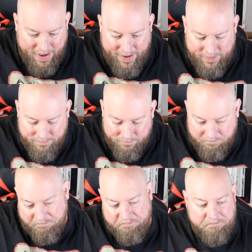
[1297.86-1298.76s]
bad.
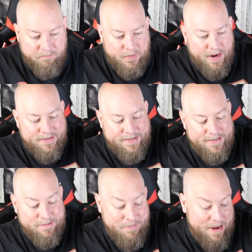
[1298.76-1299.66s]
I see
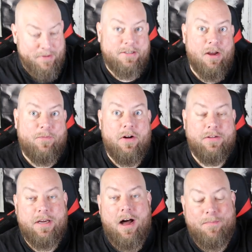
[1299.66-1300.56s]
some baby stuff
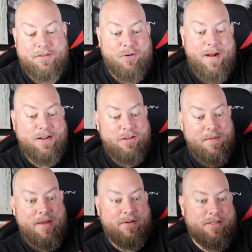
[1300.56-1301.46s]
on top. Let's go back to the
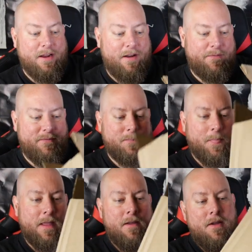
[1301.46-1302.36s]
baby stuff.
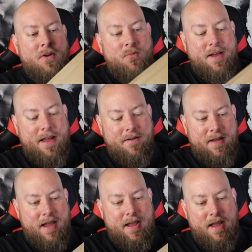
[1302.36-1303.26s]
We have
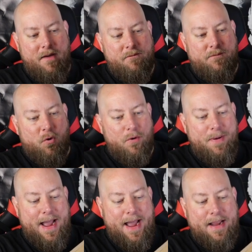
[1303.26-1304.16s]
a
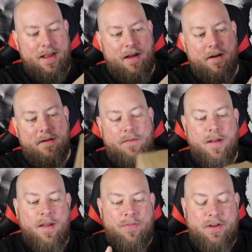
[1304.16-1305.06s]
4-pack
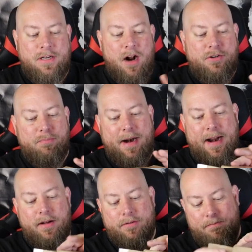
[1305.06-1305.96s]
of the Dr.
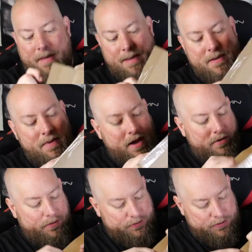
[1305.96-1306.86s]
Brown's baby
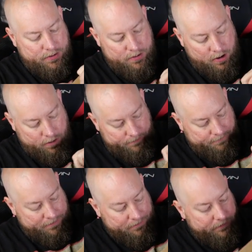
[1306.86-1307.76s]
bottles, or
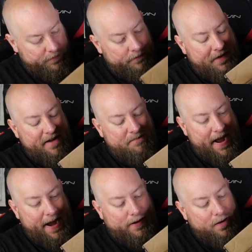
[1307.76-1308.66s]

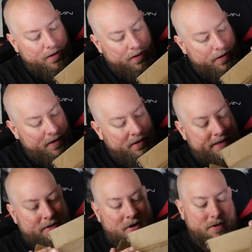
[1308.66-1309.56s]
5-pack.
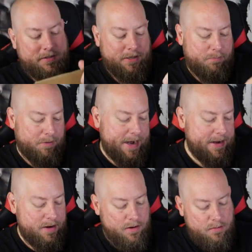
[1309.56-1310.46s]
They're all still
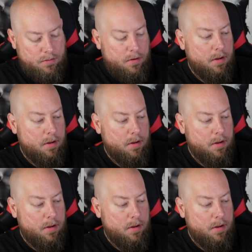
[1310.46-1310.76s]
brand new.